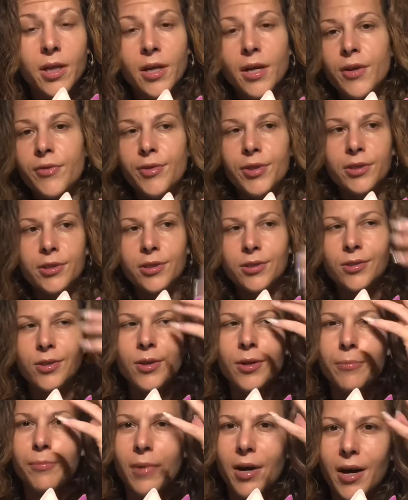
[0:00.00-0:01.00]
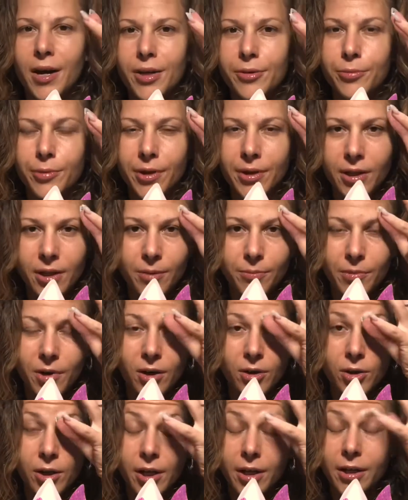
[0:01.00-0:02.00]
this is our mind running
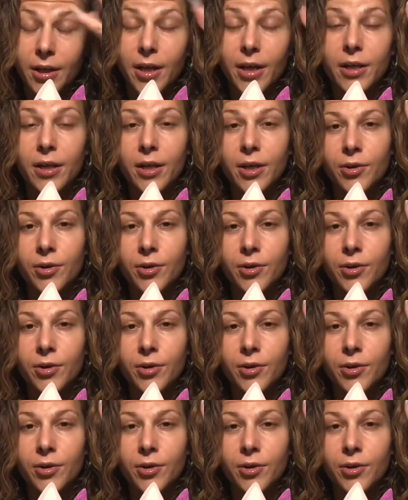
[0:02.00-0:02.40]
amok and getting in our